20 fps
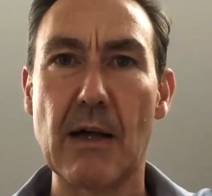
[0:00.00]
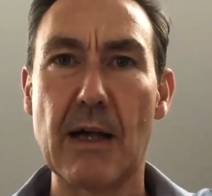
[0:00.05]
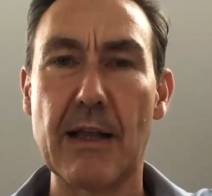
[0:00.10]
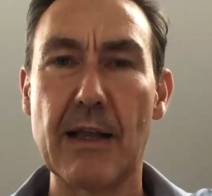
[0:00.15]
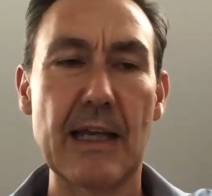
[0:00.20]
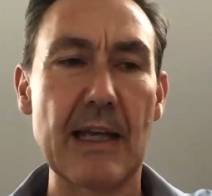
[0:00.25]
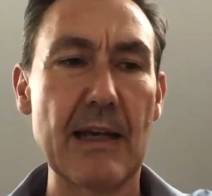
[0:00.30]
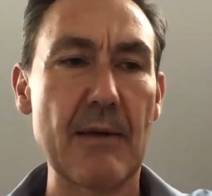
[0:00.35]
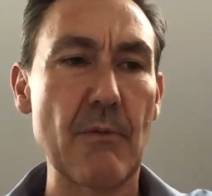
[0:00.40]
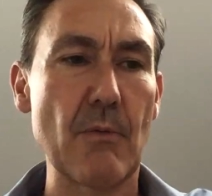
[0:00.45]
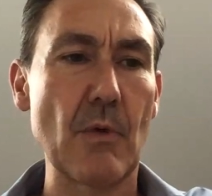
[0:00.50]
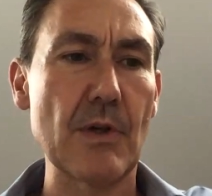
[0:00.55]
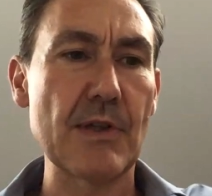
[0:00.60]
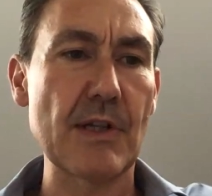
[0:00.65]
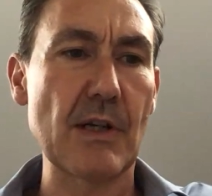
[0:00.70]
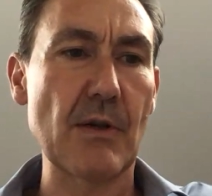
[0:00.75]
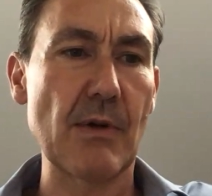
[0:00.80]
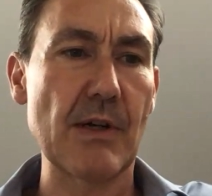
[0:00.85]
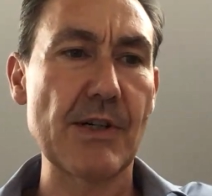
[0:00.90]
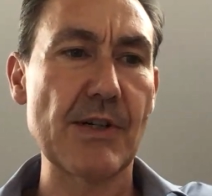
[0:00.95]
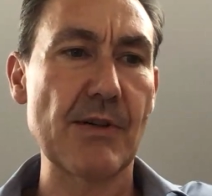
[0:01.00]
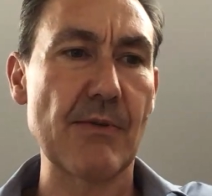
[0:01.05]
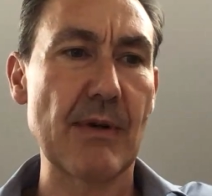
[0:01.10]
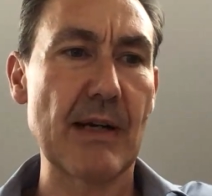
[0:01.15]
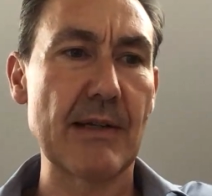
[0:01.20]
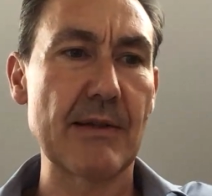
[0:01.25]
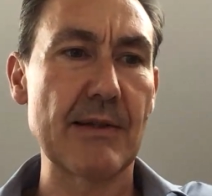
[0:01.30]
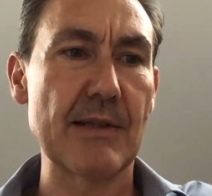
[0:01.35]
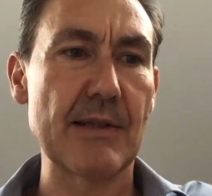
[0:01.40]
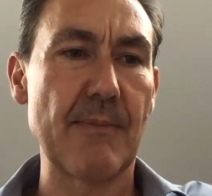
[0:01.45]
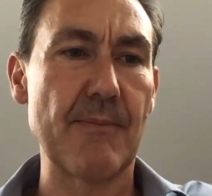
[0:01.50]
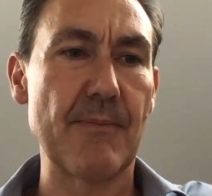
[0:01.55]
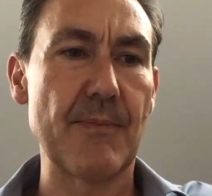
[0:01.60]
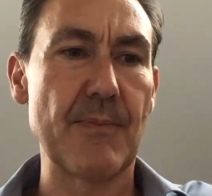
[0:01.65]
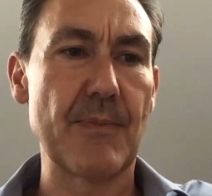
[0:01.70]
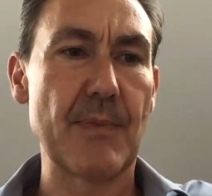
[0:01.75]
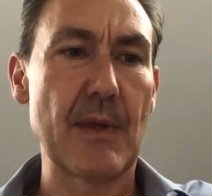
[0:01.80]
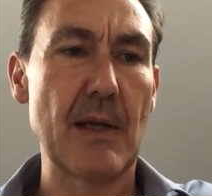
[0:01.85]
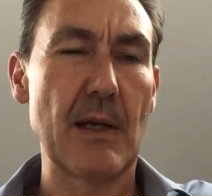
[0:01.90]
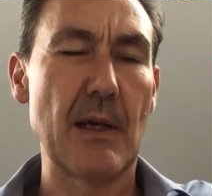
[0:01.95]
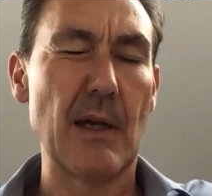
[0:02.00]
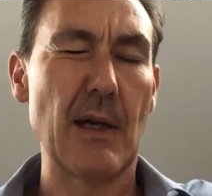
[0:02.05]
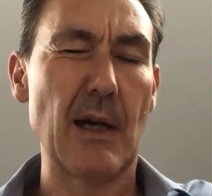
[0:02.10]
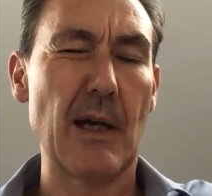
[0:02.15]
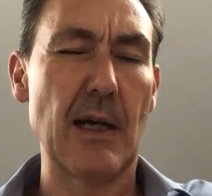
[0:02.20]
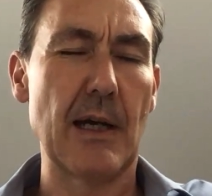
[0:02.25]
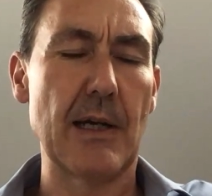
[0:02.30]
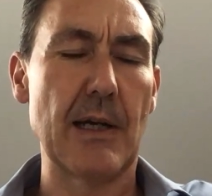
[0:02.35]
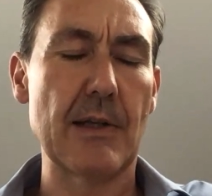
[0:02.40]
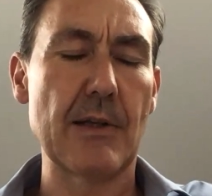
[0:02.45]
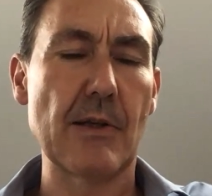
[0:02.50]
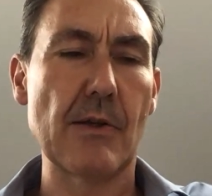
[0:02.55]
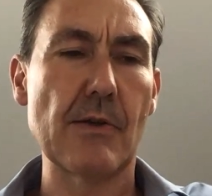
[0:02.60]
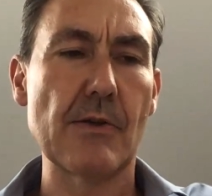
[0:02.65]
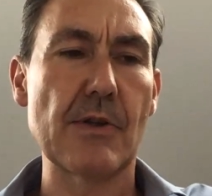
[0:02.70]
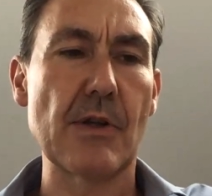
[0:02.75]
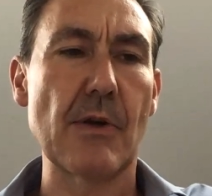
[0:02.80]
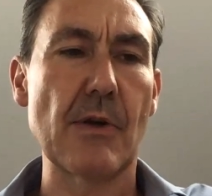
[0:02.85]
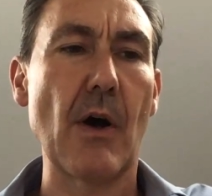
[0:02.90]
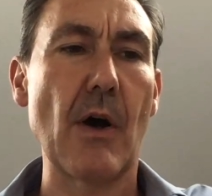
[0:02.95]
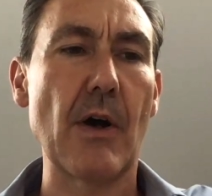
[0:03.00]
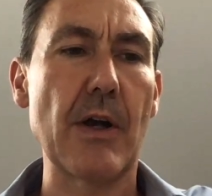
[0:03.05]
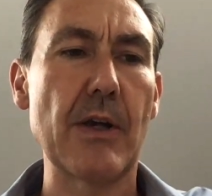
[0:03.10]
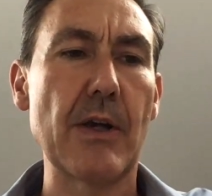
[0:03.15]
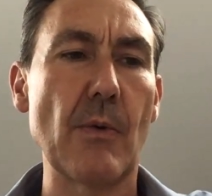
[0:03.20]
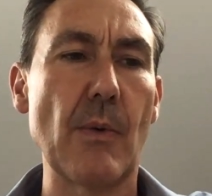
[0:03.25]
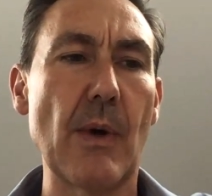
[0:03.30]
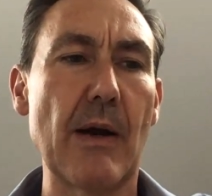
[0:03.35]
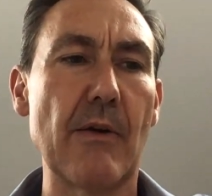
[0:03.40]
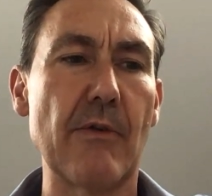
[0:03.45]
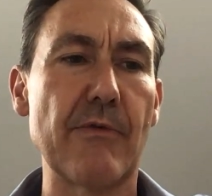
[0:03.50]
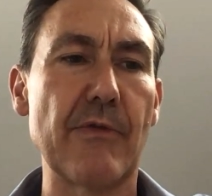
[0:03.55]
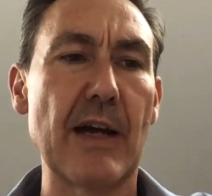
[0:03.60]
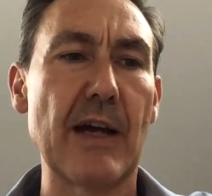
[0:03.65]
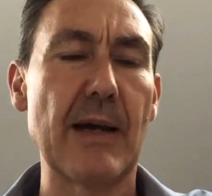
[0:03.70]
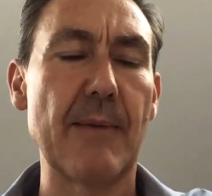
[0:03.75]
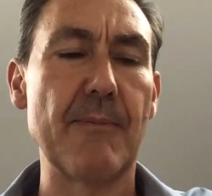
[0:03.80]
I think it was a question around. So, are you aware of